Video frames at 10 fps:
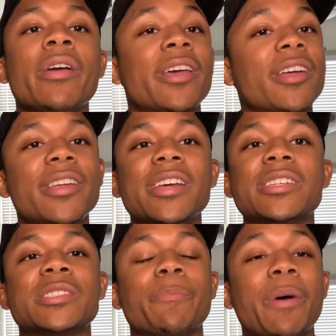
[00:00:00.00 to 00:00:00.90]

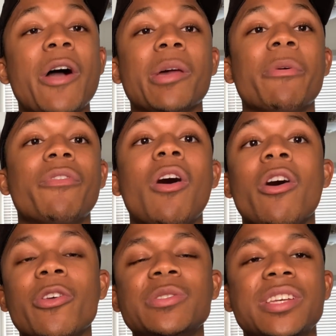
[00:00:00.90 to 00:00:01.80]
kidneys, biochem of
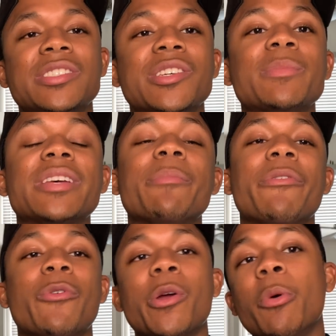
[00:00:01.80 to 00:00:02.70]
all those systems
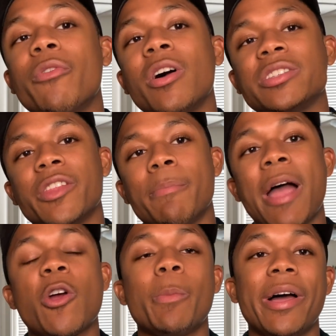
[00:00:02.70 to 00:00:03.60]
before you move on to the
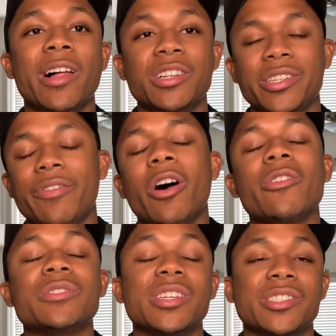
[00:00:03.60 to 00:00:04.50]
microbiology of all
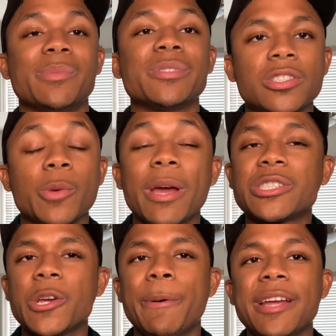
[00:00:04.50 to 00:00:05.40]
those systems. So make
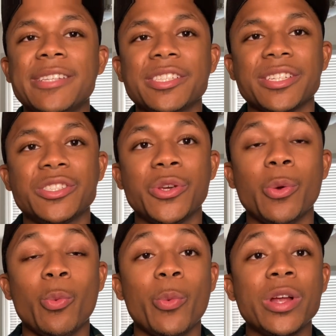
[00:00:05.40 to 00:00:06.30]
sure you pay attention
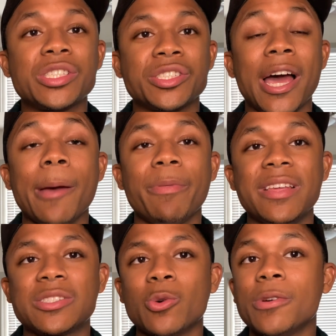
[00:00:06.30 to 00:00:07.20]
to which type
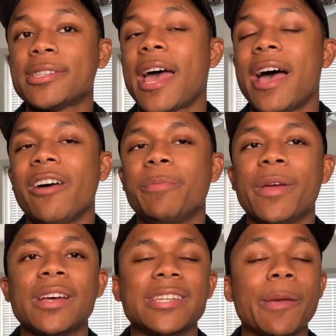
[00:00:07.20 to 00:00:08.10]
these schools have
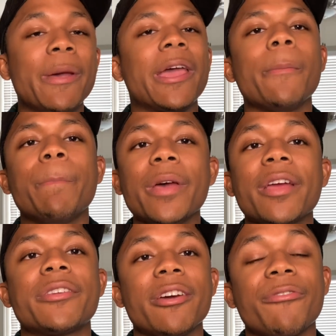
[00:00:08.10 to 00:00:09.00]
because it can make a
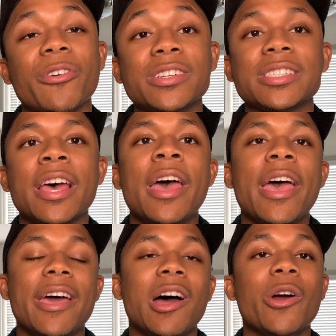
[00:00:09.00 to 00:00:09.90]
big difference
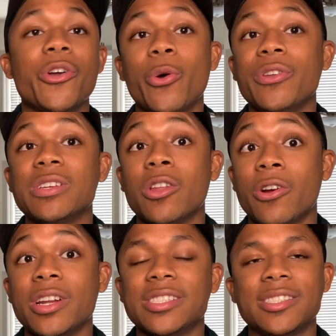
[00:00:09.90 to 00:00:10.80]
in how you're going to
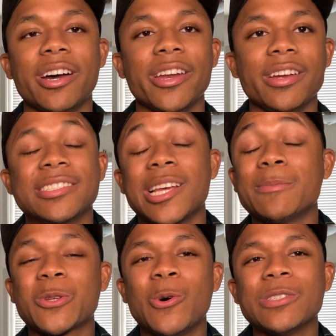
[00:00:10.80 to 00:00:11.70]
learn and study. Some
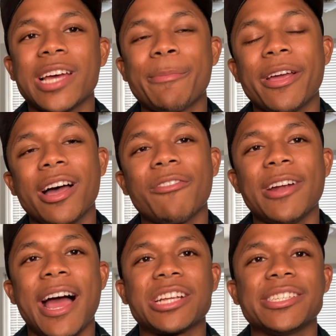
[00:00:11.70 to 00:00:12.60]
schools like
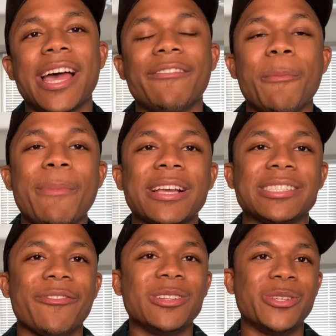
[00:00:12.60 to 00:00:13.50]
McGovern actually have a mix
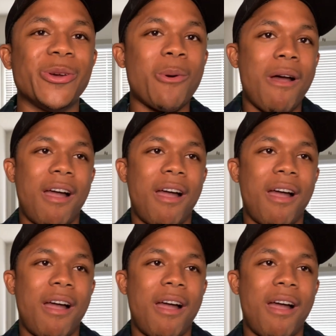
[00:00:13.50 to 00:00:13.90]
of the two.